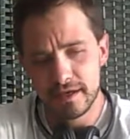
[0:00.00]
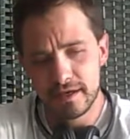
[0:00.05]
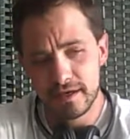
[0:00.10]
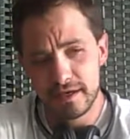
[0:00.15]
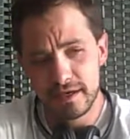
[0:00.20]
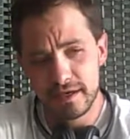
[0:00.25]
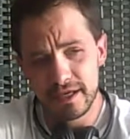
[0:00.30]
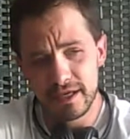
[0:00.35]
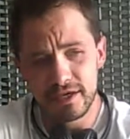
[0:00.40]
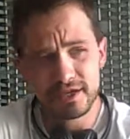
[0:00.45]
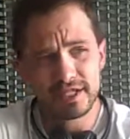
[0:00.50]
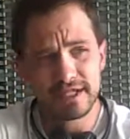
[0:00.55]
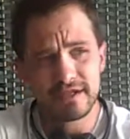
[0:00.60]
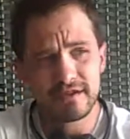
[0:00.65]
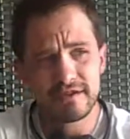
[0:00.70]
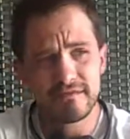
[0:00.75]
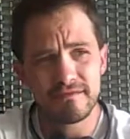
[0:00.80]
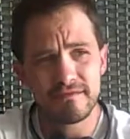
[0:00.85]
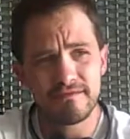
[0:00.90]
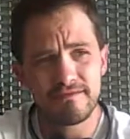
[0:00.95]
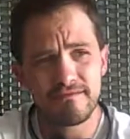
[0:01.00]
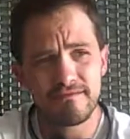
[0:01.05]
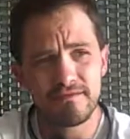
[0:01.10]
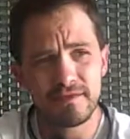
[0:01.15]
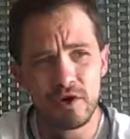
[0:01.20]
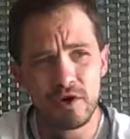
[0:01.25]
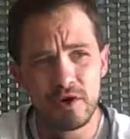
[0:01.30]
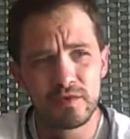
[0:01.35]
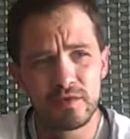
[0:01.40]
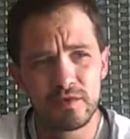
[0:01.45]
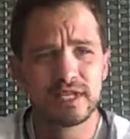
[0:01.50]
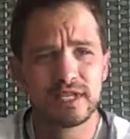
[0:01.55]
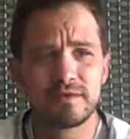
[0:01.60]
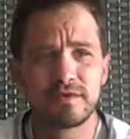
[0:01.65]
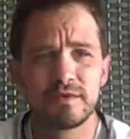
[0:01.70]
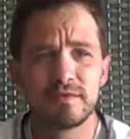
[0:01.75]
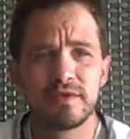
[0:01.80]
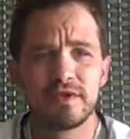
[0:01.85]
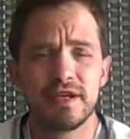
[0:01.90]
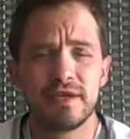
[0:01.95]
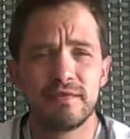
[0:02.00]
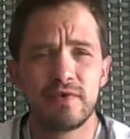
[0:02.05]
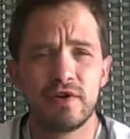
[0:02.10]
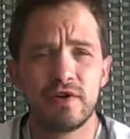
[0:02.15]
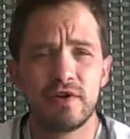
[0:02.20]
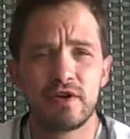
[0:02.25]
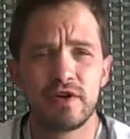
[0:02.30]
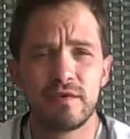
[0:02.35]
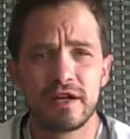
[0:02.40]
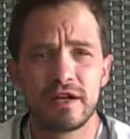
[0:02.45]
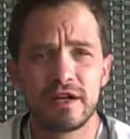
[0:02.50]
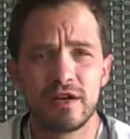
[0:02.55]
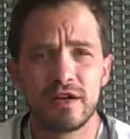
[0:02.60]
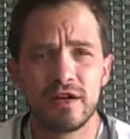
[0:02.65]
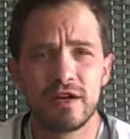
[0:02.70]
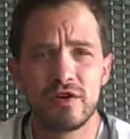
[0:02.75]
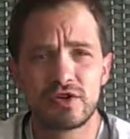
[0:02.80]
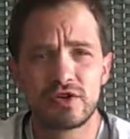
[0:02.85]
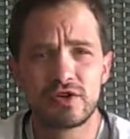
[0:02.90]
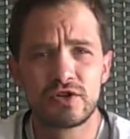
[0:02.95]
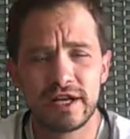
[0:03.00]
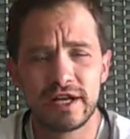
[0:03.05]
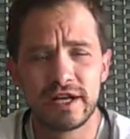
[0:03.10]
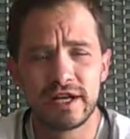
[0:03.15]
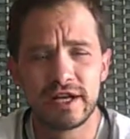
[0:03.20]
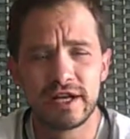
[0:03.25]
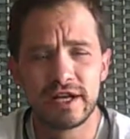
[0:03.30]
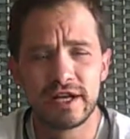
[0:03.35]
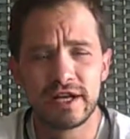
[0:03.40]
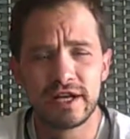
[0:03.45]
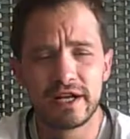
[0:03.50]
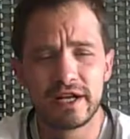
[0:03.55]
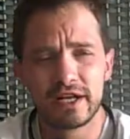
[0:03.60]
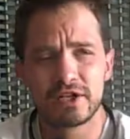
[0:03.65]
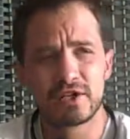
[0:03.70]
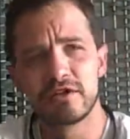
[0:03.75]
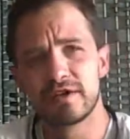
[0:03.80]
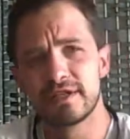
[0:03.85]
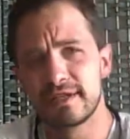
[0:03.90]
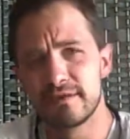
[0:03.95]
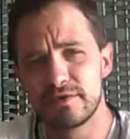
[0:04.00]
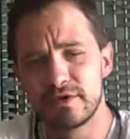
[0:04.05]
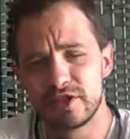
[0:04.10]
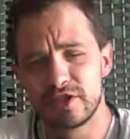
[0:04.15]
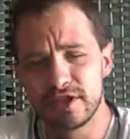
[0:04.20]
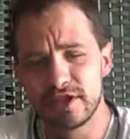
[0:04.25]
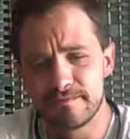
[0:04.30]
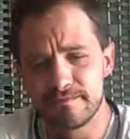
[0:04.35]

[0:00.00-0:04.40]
here's Homer Simpson playing Pokemon Go, trying to catch a Squirtle or some shit,